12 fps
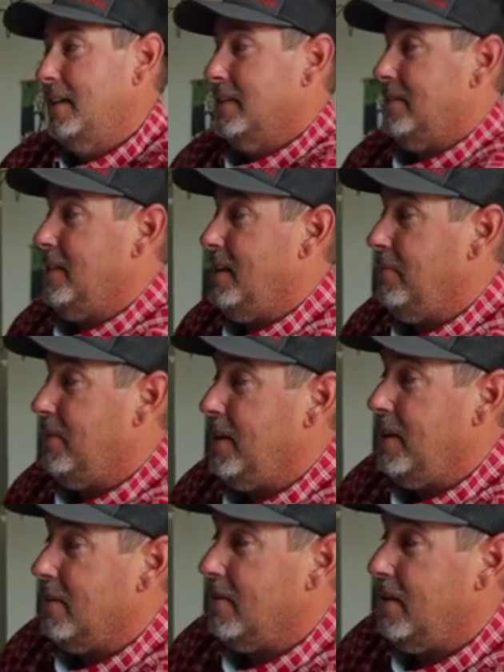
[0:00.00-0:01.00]
Same
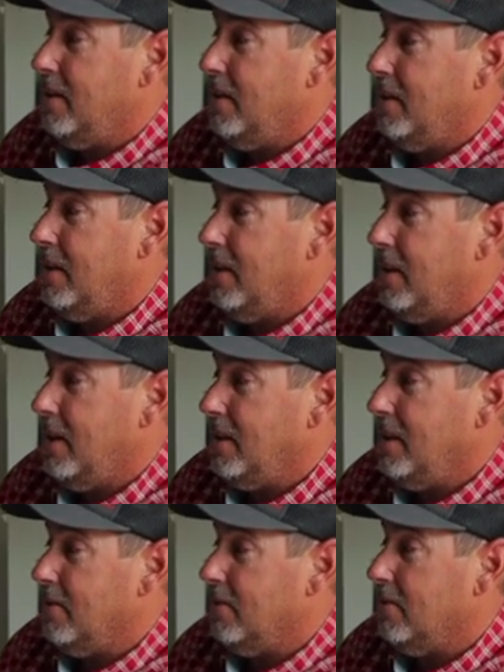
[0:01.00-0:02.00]
thing on a
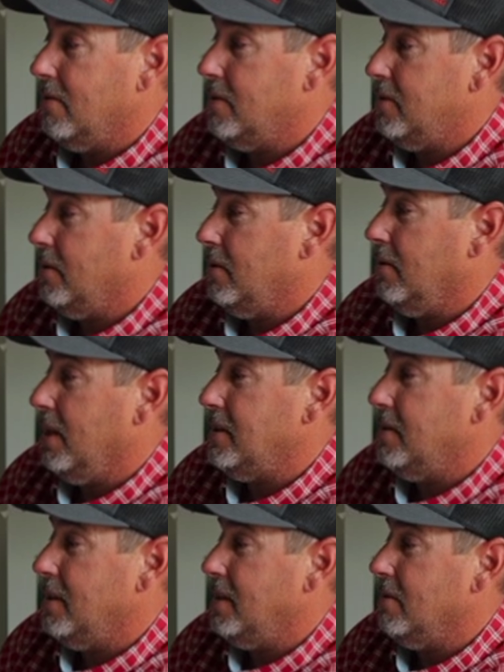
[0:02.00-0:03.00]
year or
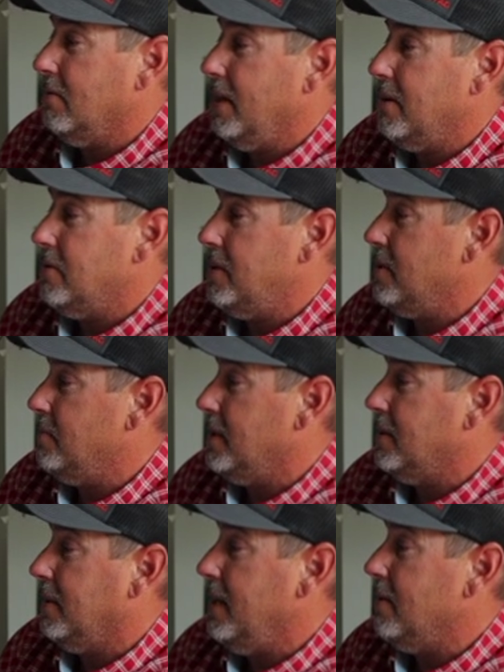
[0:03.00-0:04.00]
less than a year later, 6
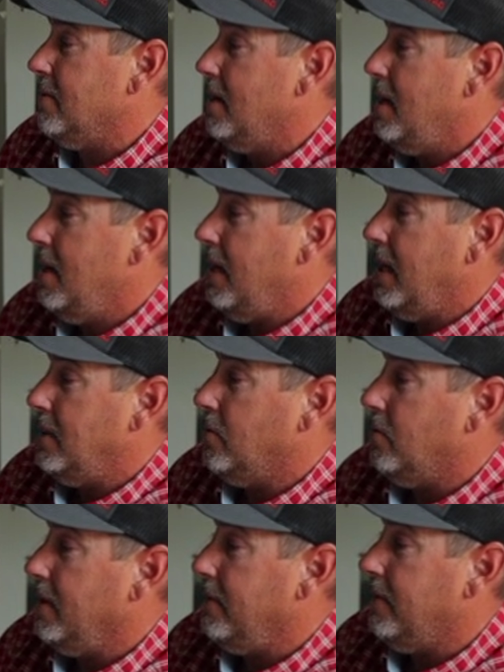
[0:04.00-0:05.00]
months later, at
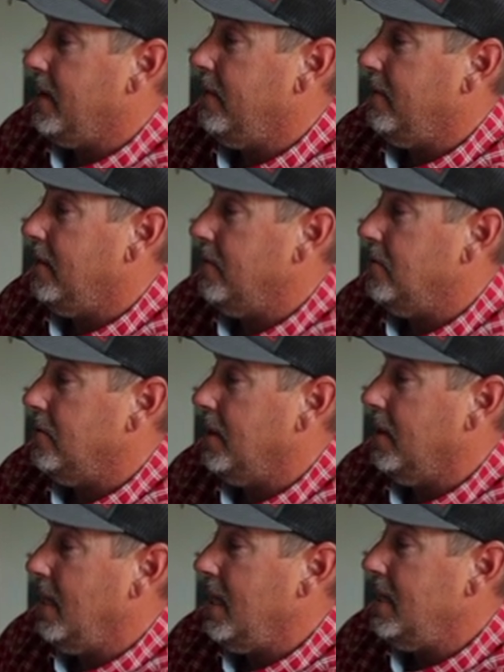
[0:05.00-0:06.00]

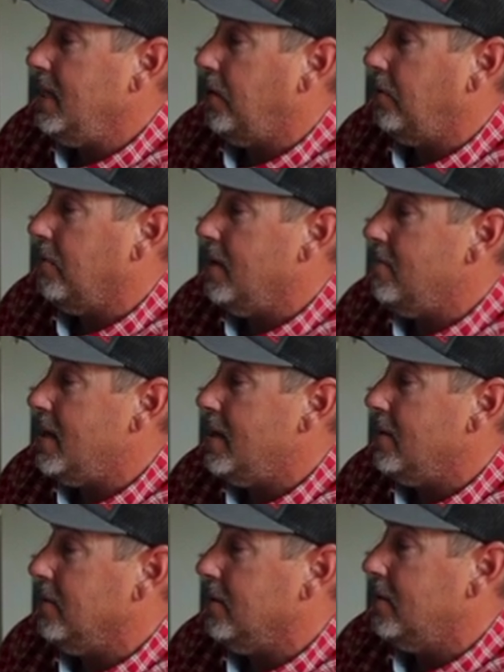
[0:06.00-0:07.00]
2,583
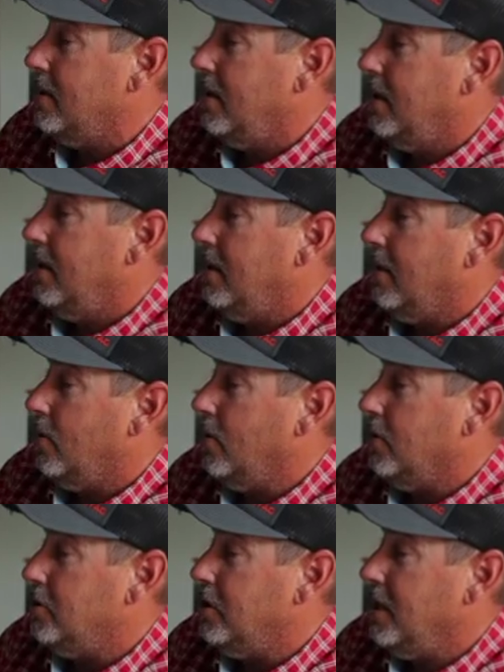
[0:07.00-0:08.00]
miles,
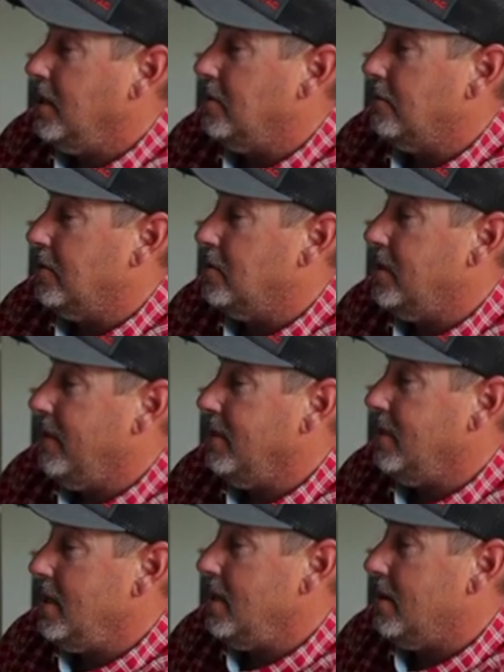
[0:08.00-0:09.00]
oil change for
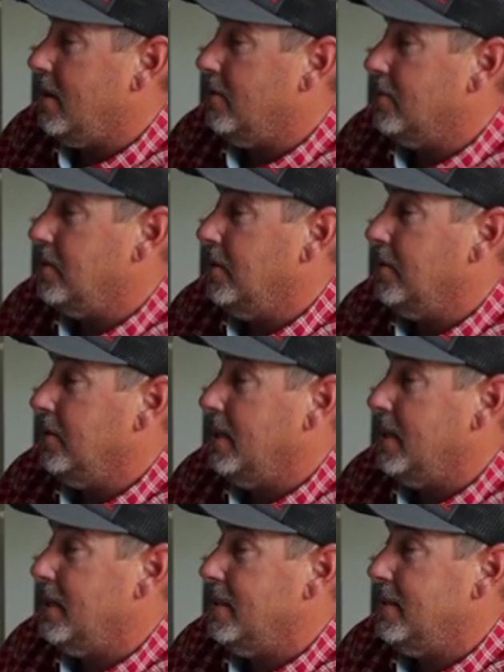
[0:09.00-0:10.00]

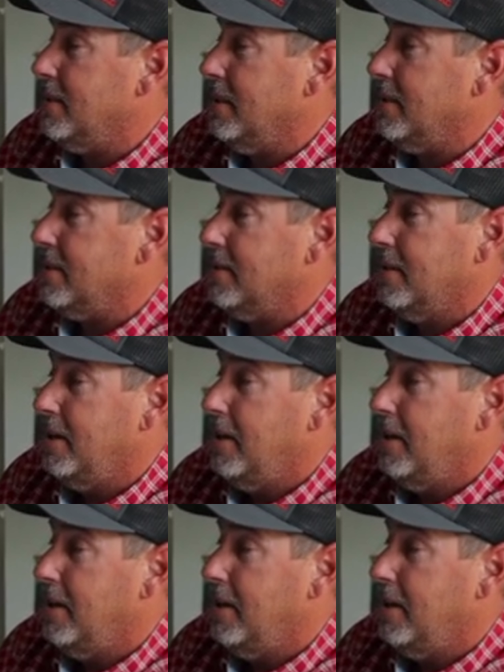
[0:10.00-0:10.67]
$17.39.